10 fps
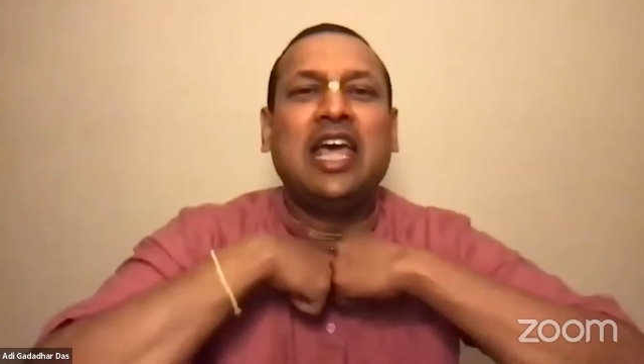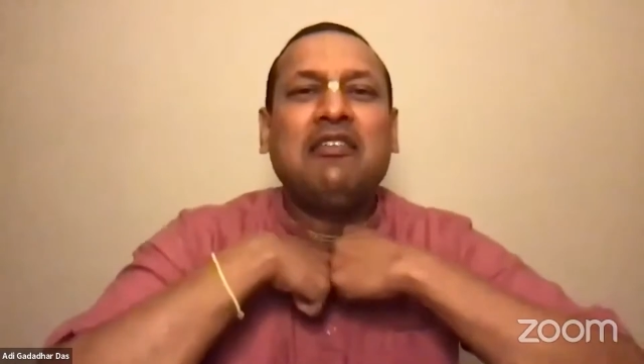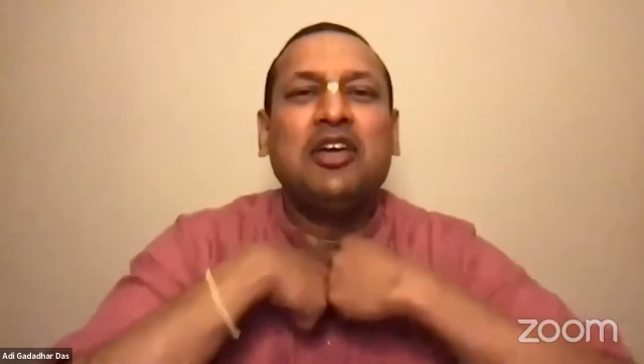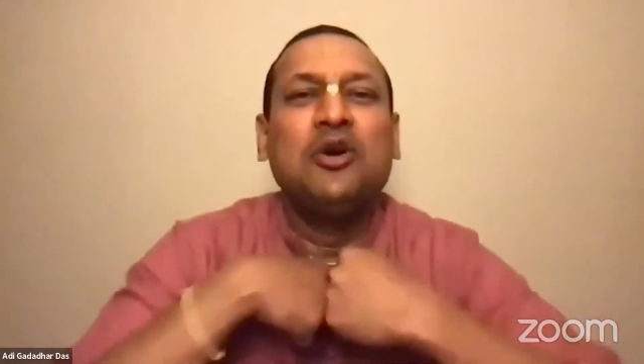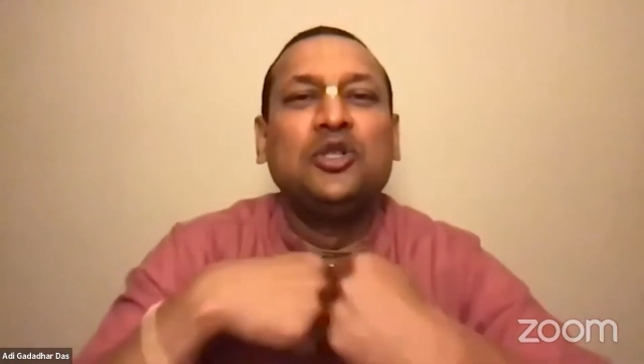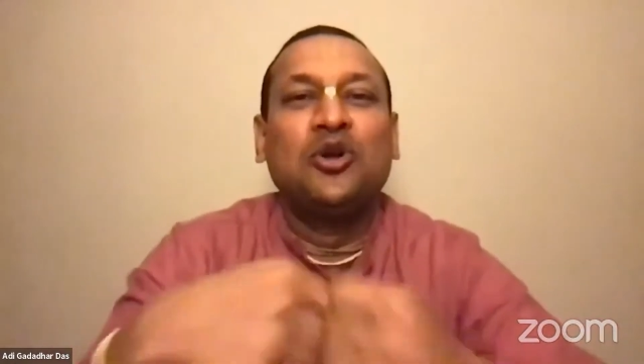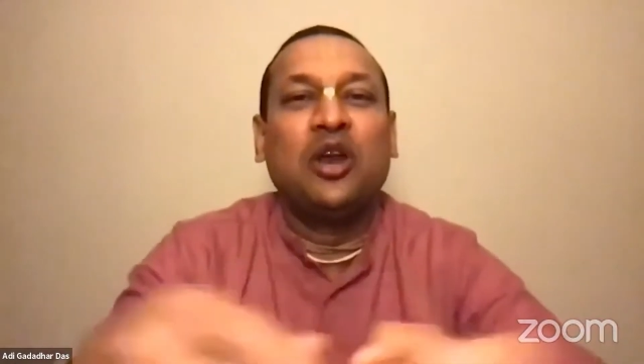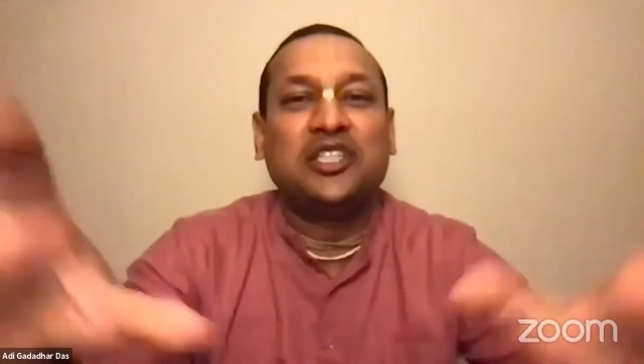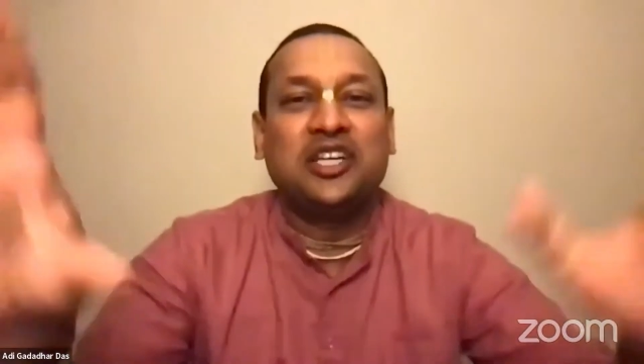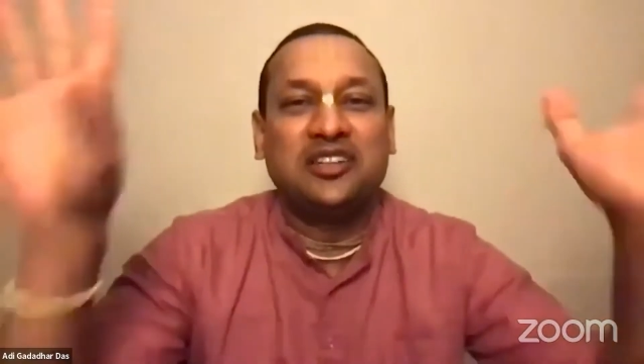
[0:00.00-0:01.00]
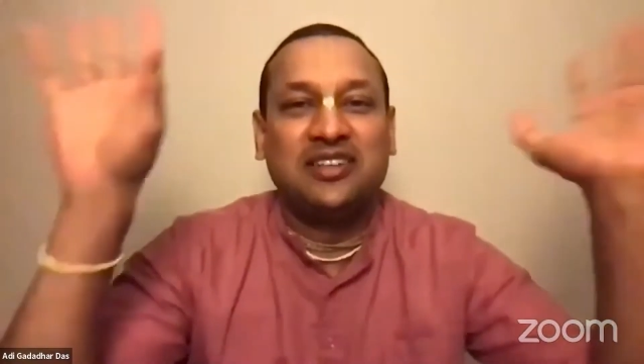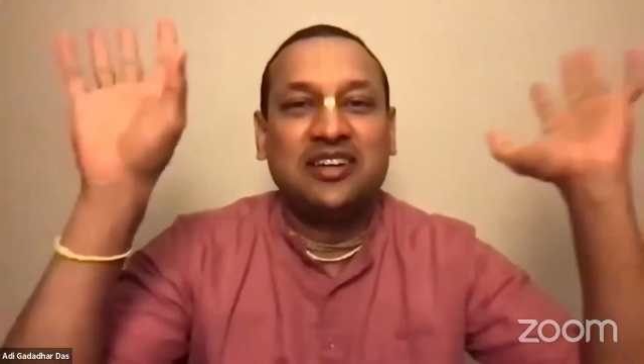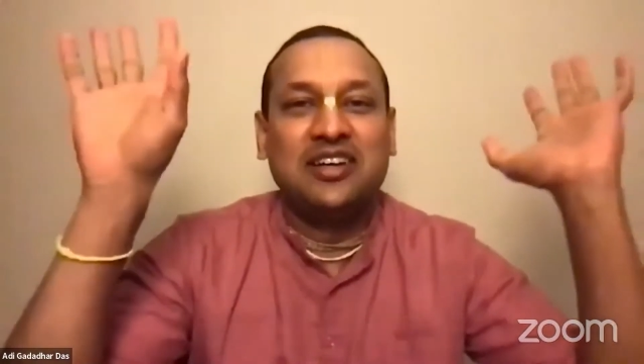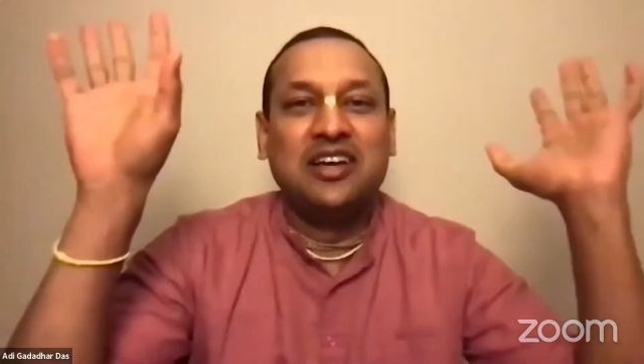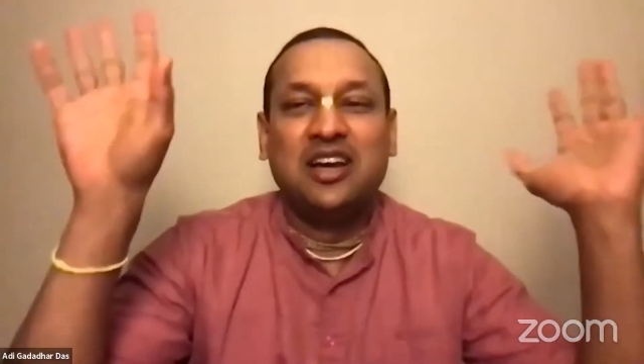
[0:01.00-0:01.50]
gave a huge donation,
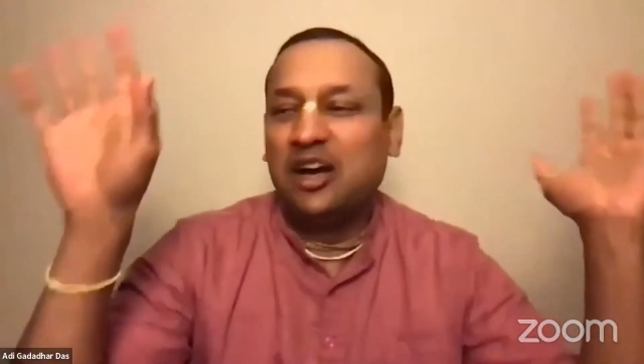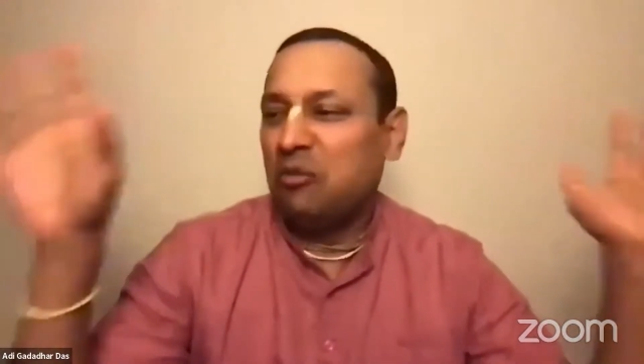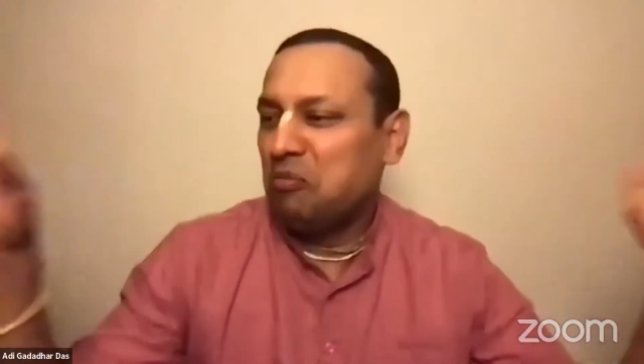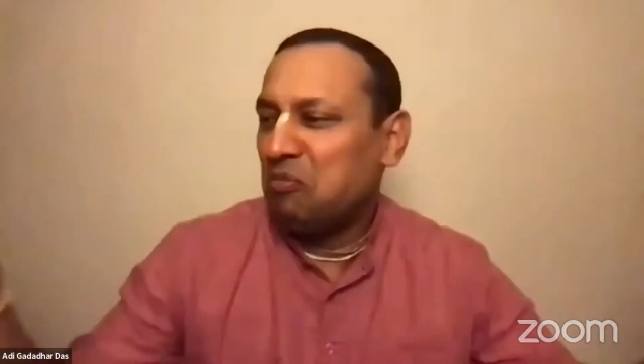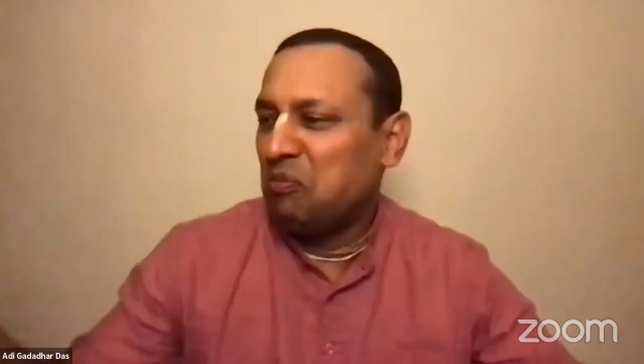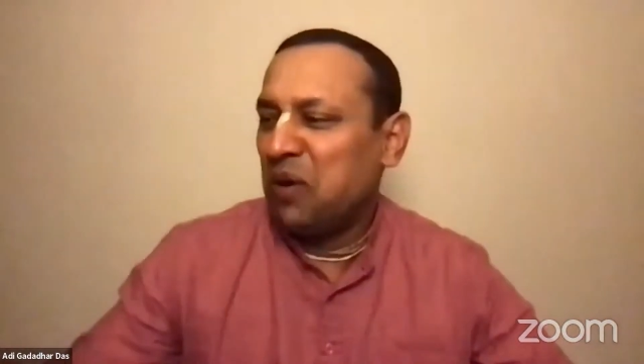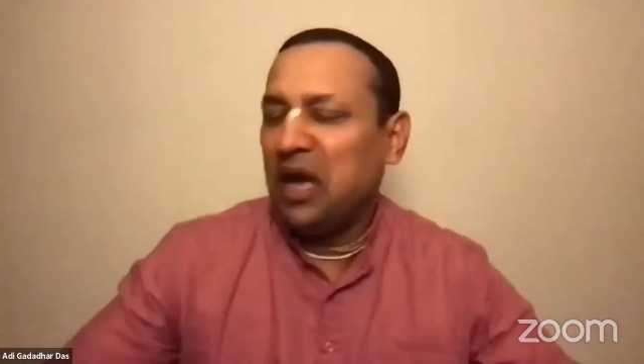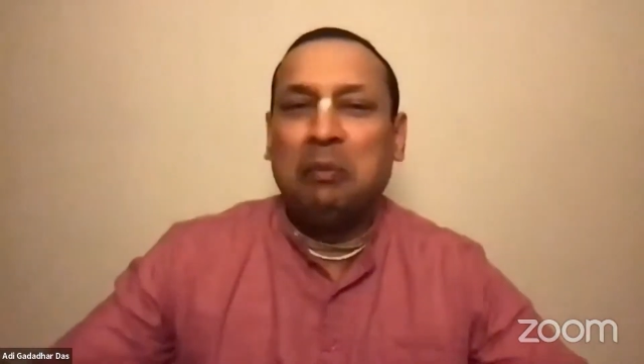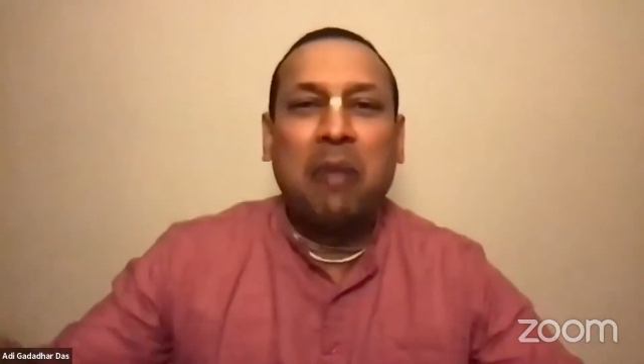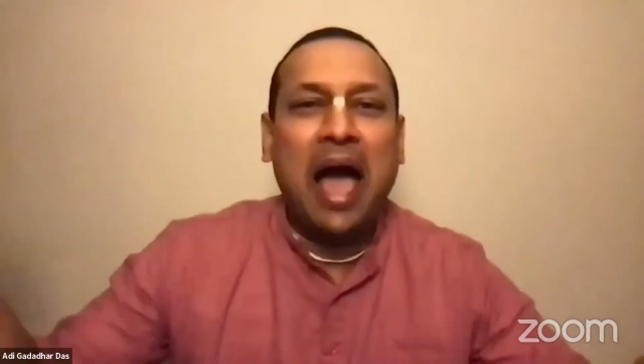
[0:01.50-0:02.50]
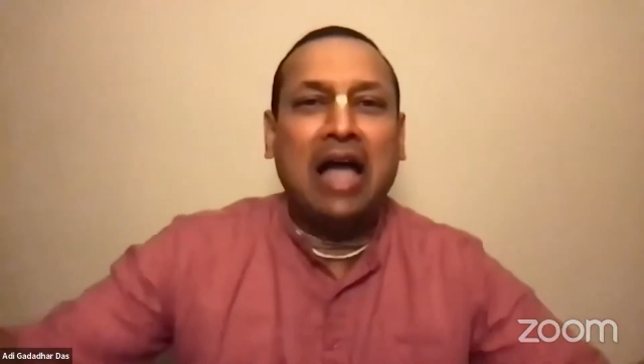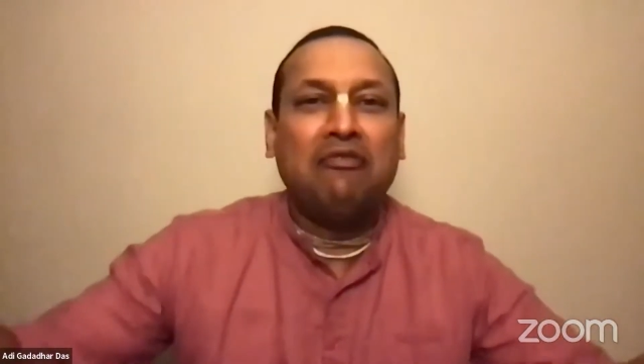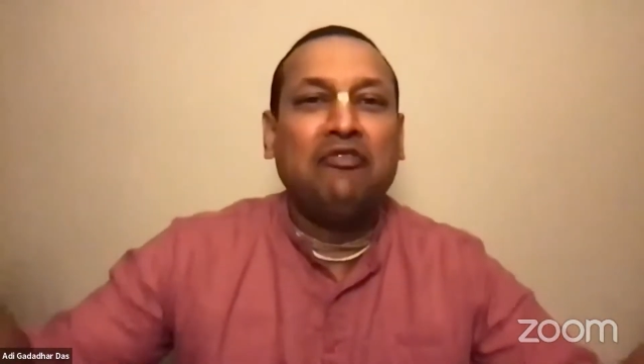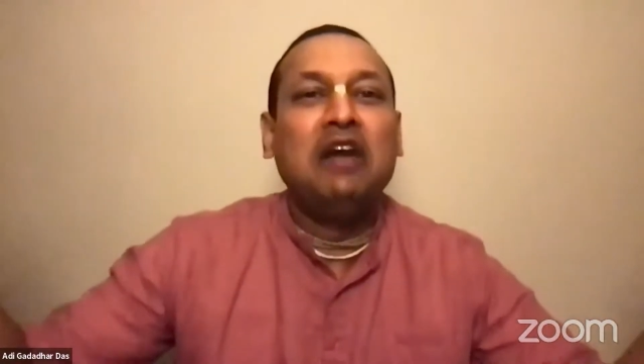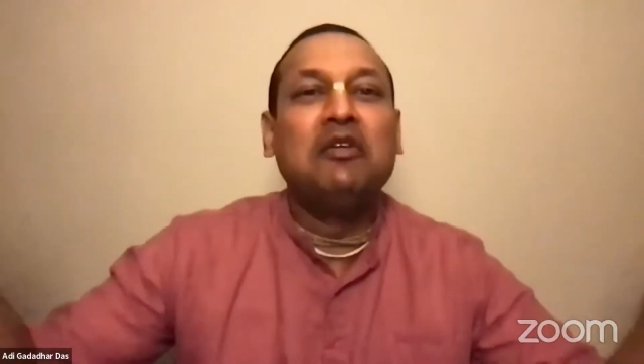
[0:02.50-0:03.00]
a big
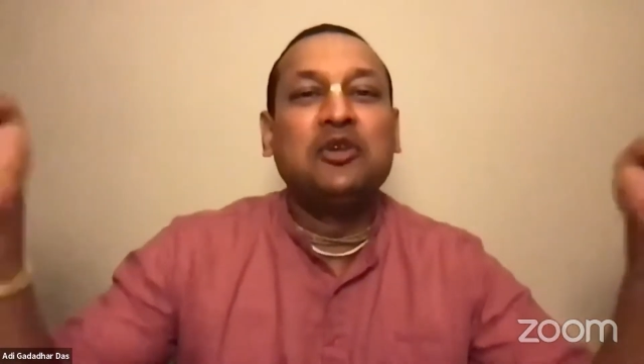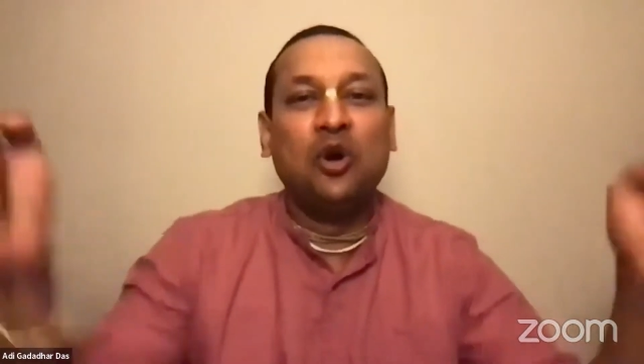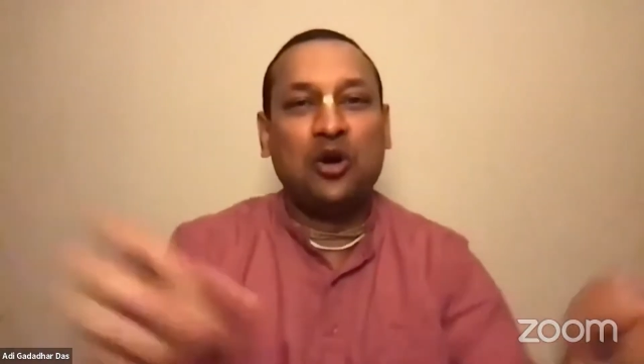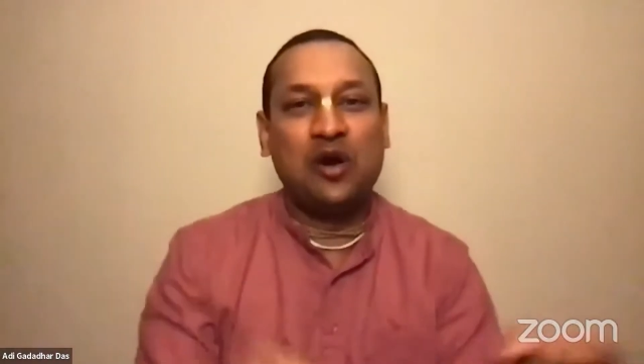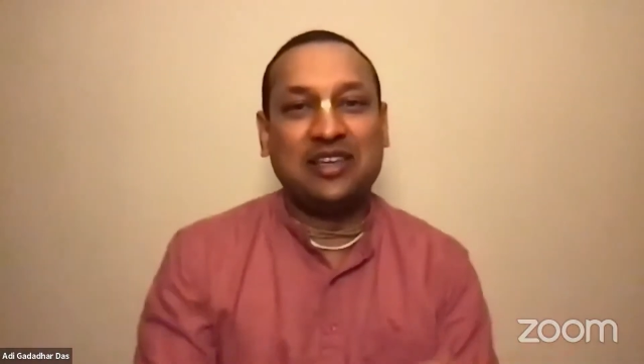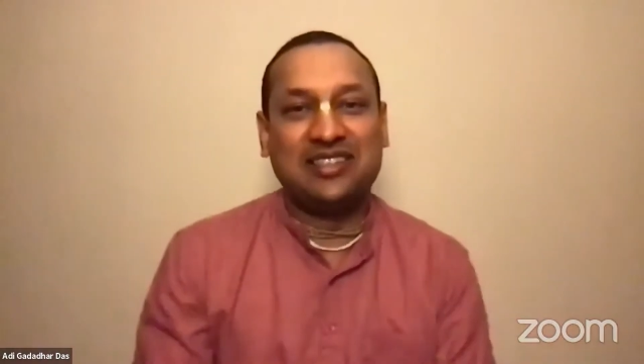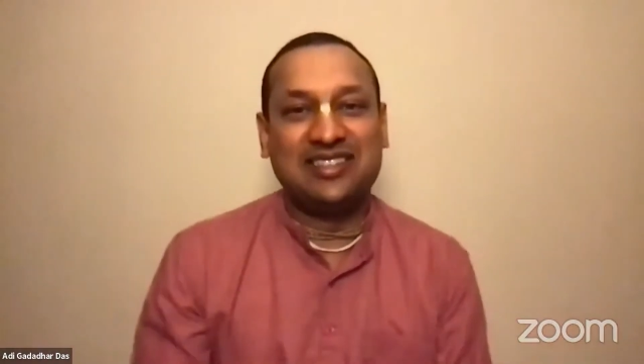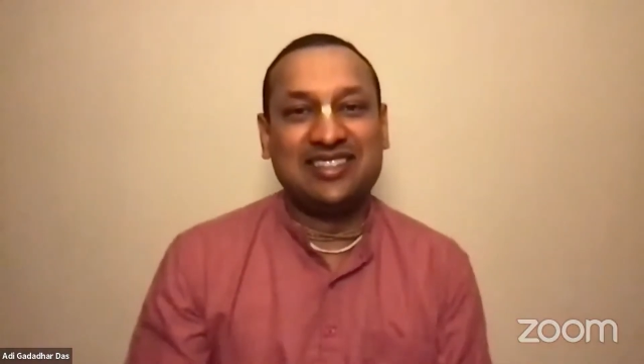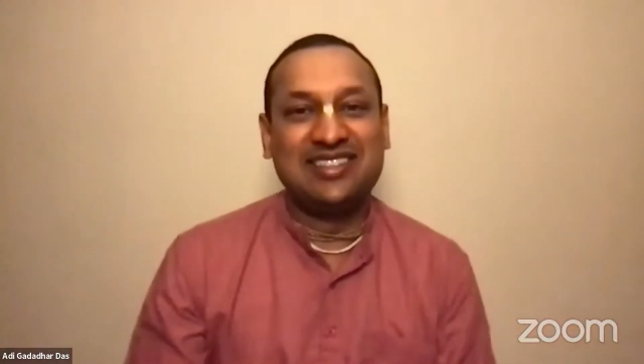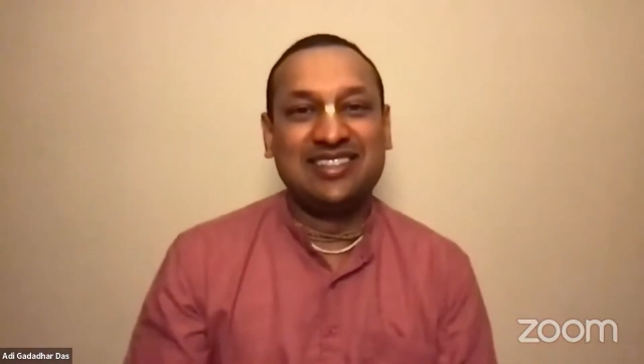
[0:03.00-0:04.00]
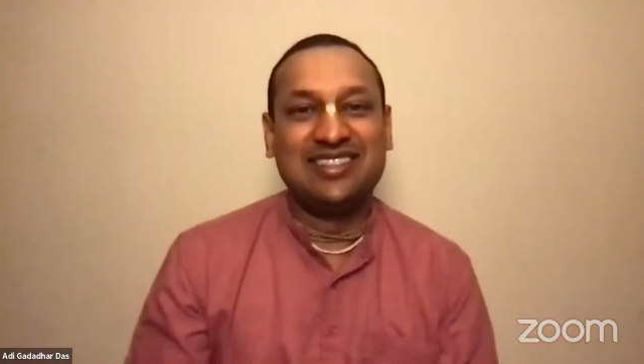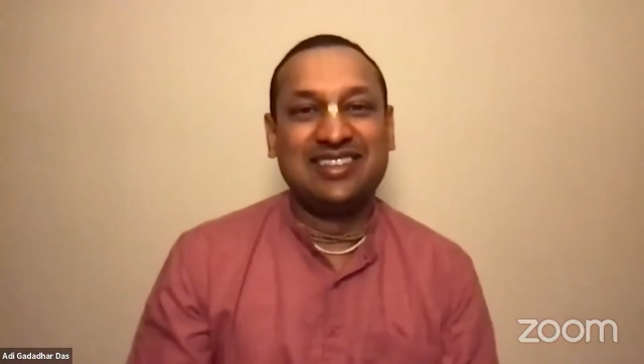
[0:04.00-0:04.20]
bag filled with gold coins.